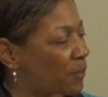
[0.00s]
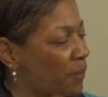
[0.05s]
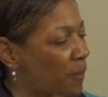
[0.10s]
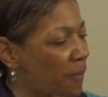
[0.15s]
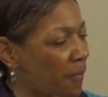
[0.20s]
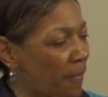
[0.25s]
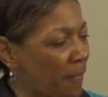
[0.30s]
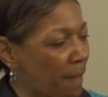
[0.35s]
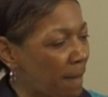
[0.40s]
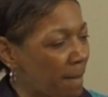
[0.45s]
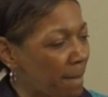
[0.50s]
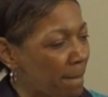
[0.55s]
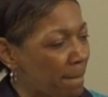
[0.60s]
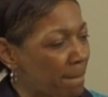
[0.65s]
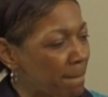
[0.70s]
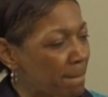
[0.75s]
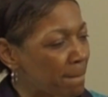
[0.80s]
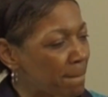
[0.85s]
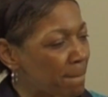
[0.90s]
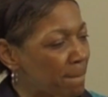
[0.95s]

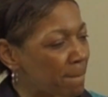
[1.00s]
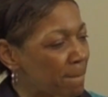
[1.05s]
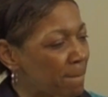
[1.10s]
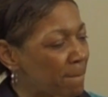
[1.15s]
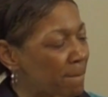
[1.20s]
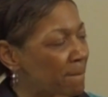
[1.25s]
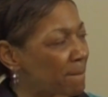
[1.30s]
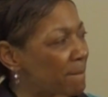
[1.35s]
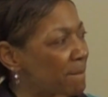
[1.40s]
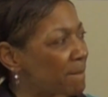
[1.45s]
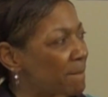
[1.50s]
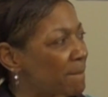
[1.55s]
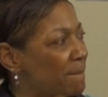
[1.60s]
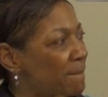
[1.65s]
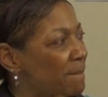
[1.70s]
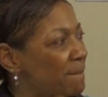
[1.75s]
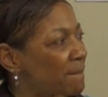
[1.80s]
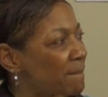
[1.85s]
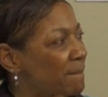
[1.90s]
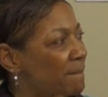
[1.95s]

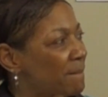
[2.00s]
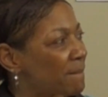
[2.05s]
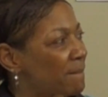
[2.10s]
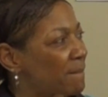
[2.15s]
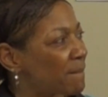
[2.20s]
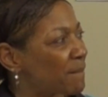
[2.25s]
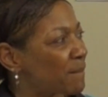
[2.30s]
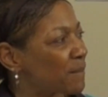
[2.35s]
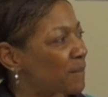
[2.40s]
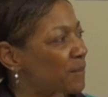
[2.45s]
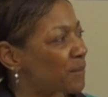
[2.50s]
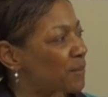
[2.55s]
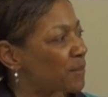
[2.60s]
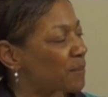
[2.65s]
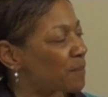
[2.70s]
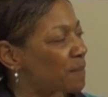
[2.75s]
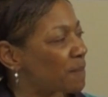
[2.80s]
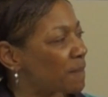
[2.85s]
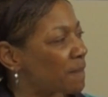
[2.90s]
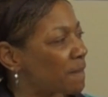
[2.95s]

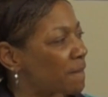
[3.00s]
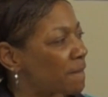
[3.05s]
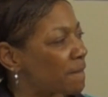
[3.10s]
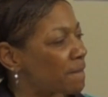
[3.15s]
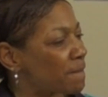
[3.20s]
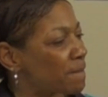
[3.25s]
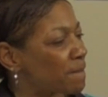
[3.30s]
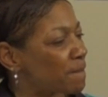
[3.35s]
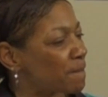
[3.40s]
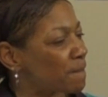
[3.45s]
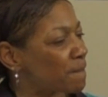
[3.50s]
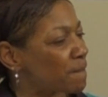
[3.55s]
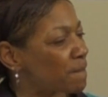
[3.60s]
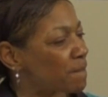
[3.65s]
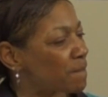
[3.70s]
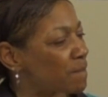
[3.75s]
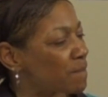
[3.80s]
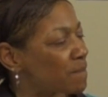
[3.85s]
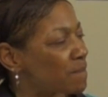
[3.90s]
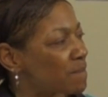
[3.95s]

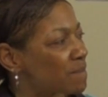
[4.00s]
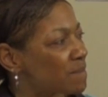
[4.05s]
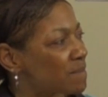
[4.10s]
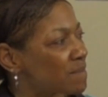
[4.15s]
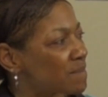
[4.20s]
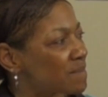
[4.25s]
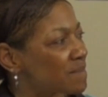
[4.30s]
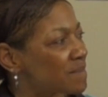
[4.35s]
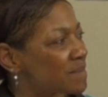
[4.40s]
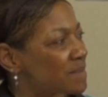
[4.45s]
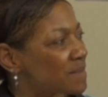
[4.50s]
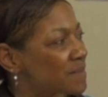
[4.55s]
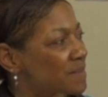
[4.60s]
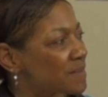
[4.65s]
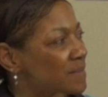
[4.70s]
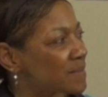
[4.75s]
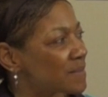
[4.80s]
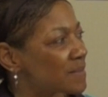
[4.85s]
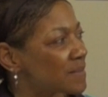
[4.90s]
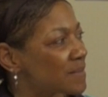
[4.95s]

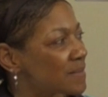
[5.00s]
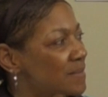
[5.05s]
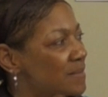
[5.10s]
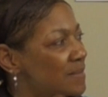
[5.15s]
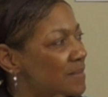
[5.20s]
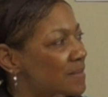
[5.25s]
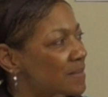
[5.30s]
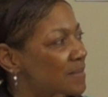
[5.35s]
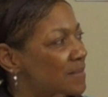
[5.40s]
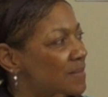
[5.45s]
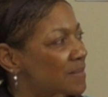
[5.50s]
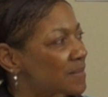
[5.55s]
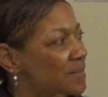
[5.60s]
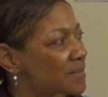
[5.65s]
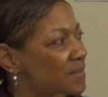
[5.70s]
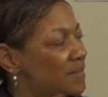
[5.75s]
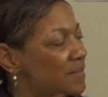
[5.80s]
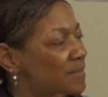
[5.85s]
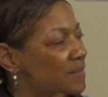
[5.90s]
This person isn't speaking.